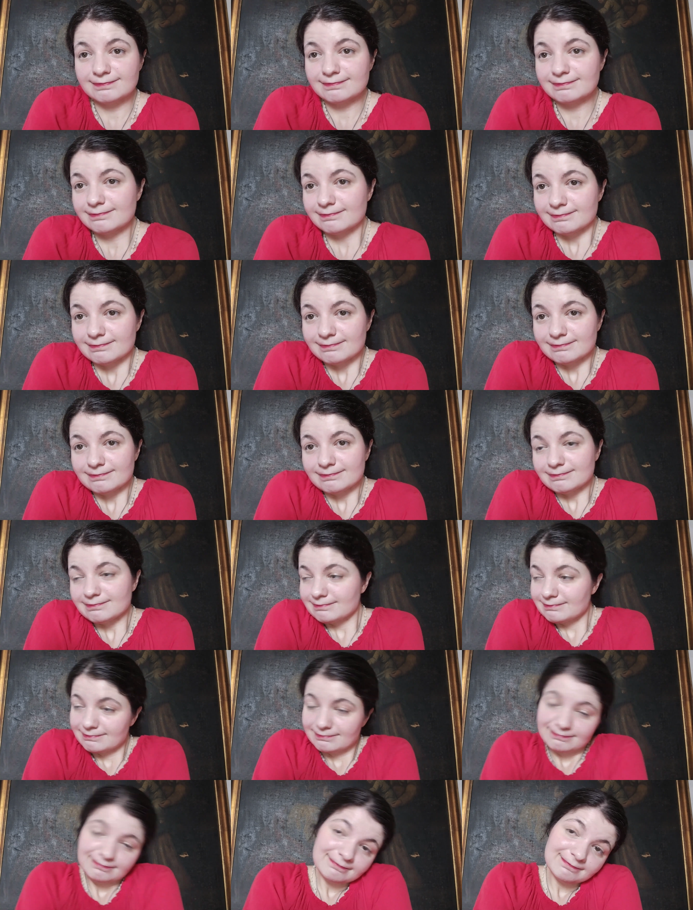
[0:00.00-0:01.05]

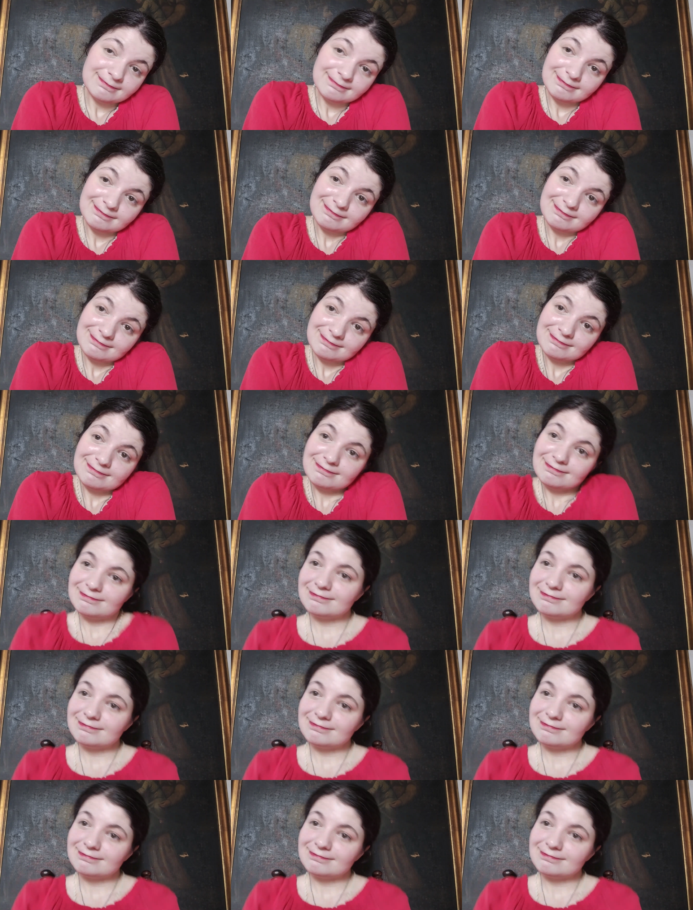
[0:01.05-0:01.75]
(silence)